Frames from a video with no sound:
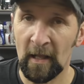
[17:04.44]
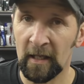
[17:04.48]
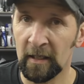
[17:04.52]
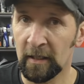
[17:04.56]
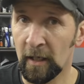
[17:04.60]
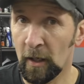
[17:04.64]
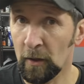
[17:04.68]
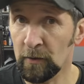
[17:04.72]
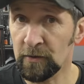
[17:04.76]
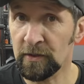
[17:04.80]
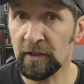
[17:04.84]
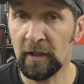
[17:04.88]

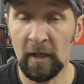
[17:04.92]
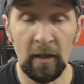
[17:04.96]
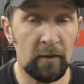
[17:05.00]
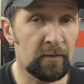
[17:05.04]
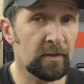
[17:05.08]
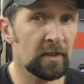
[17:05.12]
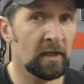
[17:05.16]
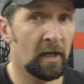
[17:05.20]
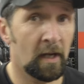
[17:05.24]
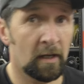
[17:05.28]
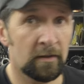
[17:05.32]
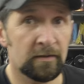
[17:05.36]
Loads and
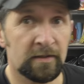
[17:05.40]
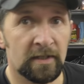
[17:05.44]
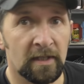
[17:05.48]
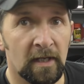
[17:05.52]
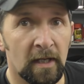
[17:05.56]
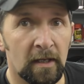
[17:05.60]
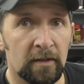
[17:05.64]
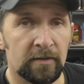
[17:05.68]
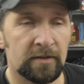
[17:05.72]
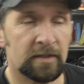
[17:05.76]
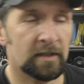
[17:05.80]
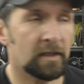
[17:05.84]
loads and loads and
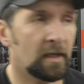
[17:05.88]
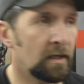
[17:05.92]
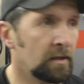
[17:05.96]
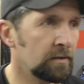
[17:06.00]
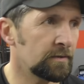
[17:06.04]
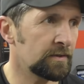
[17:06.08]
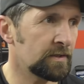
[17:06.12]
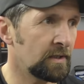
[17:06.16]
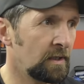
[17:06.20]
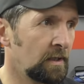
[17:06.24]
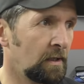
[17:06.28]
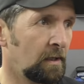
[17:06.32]
loads and
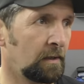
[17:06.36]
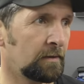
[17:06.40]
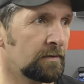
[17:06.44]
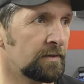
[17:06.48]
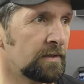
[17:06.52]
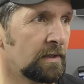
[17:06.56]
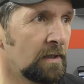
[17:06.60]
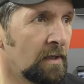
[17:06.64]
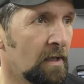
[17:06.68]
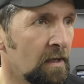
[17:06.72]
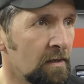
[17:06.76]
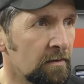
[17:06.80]
loads and
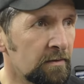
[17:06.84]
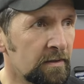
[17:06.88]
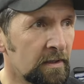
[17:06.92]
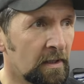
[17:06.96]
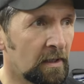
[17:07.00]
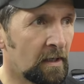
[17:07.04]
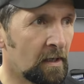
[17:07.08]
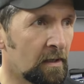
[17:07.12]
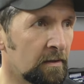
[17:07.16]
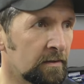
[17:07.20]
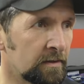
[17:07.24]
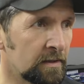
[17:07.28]
loads and loads and
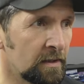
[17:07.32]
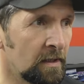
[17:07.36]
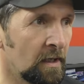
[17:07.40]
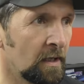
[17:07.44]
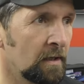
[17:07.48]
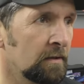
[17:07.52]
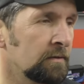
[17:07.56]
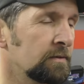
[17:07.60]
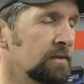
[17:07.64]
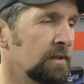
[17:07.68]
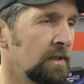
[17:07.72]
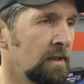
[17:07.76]
loads and
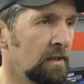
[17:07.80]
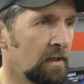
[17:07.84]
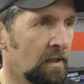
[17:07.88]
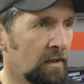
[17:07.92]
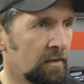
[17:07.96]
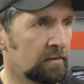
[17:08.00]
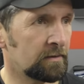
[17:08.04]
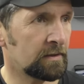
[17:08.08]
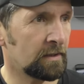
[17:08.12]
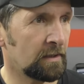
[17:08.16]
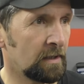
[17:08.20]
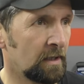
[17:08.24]
loads and
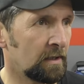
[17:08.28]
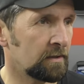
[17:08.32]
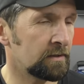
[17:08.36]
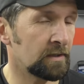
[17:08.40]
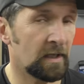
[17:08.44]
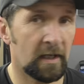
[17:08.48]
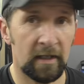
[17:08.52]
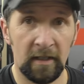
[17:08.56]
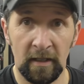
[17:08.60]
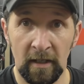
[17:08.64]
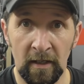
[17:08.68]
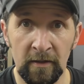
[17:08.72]
loads and
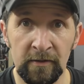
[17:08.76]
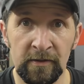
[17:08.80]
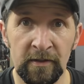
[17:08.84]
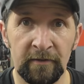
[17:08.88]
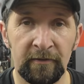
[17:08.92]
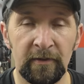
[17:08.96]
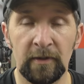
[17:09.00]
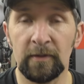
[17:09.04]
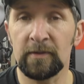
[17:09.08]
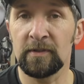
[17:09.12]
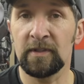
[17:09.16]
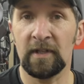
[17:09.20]
loads and loads
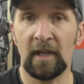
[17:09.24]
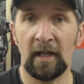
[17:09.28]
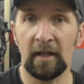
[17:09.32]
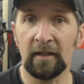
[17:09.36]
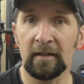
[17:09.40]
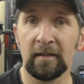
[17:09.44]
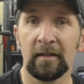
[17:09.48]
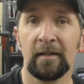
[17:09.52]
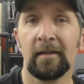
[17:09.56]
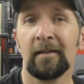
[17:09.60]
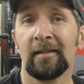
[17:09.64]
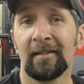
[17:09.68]
of you
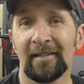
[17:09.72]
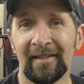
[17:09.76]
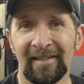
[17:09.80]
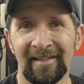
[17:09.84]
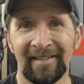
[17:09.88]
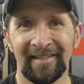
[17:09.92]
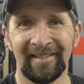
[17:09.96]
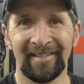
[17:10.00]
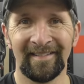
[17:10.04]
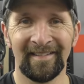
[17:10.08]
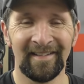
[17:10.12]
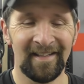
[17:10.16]
said
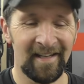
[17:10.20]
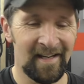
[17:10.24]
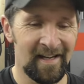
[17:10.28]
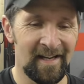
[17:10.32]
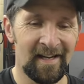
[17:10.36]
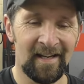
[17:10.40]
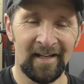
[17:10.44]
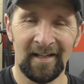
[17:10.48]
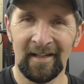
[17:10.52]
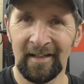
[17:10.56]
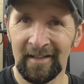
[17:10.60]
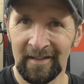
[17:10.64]

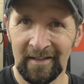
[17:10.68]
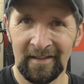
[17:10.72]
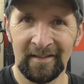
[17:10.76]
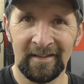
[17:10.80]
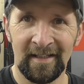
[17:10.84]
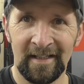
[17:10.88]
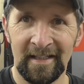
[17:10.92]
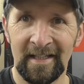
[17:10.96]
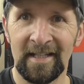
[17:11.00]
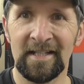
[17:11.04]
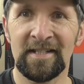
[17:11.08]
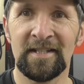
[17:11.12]

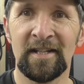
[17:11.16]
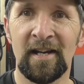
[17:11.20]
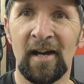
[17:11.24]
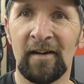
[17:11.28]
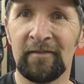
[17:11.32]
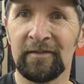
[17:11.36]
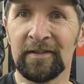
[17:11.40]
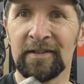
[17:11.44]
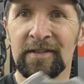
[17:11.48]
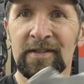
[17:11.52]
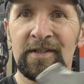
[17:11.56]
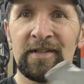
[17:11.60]
that these
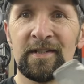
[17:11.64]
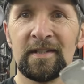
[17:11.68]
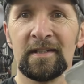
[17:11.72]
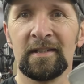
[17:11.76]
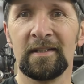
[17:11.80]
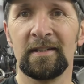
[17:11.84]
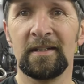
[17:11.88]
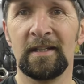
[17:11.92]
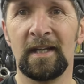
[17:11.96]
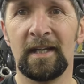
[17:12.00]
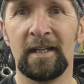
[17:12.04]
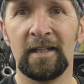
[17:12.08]

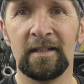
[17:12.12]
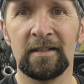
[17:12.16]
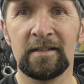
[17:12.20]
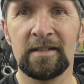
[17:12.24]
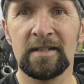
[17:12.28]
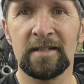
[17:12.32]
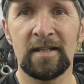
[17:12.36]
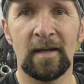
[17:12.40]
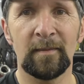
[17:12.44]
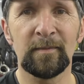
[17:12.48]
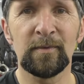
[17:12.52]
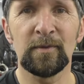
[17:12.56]
covers need
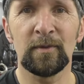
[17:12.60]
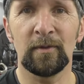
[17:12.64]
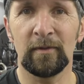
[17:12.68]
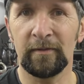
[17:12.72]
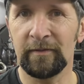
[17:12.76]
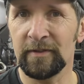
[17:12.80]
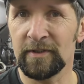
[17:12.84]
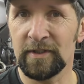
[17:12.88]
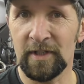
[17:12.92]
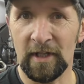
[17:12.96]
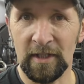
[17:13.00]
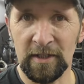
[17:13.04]
some sort
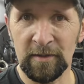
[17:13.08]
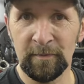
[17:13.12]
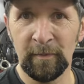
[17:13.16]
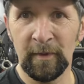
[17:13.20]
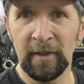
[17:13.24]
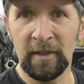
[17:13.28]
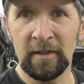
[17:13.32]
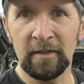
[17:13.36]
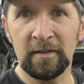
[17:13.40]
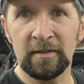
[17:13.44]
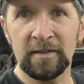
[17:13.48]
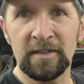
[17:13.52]
of
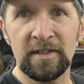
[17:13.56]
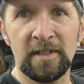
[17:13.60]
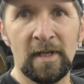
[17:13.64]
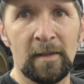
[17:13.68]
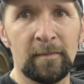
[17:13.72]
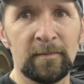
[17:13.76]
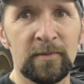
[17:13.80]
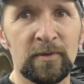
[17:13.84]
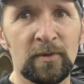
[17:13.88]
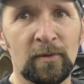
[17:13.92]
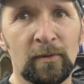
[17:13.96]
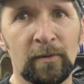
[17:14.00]
adjustment,
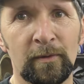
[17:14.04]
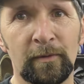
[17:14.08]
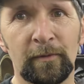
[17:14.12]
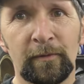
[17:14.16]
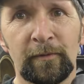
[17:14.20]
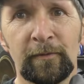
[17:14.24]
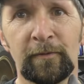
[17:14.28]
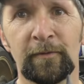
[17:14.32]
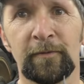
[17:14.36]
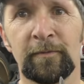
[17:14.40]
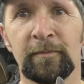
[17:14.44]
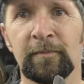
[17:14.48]
some sort
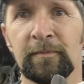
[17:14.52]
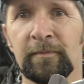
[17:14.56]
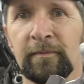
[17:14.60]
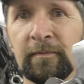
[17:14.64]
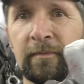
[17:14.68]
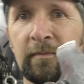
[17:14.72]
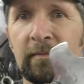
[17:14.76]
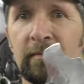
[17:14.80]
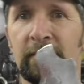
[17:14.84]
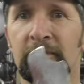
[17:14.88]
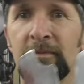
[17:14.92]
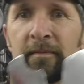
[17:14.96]

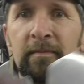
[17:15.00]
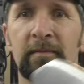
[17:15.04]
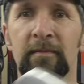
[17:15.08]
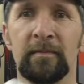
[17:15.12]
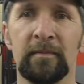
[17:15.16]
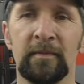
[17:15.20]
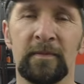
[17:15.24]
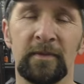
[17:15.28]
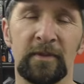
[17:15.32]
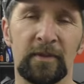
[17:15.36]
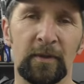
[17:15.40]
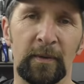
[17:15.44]

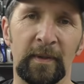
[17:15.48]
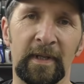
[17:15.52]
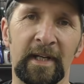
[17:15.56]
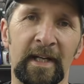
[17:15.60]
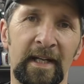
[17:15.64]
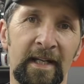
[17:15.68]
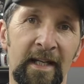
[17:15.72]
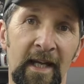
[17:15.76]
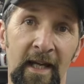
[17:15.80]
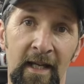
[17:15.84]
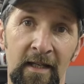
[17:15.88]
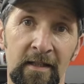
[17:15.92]
of doing
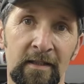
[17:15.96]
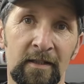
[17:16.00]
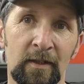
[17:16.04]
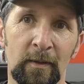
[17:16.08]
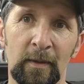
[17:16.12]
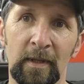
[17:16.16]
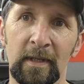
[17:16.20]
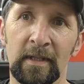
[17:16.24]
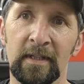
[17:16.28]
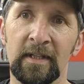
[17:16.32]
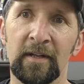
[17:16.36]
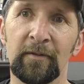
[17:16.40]
again,
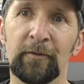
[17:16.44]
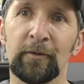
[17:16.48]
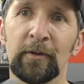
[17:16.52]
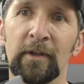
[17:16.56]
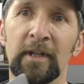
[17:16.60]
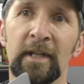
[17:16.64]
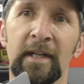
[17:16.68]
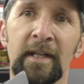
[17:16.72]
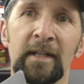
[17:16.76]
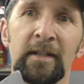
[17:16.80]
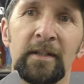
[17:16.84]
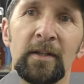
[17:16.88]
doing
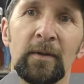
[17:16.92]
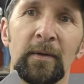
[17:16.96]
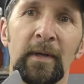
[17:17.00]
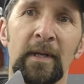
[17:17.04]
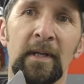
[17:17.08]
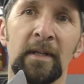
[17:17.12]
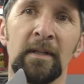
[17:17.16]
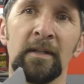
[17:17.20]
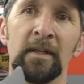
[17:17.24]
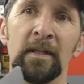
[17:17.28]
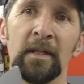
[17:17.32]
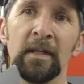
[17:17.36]
differently,
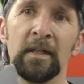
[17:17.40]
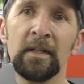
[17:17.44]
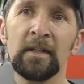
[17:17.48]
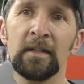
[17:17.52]
doing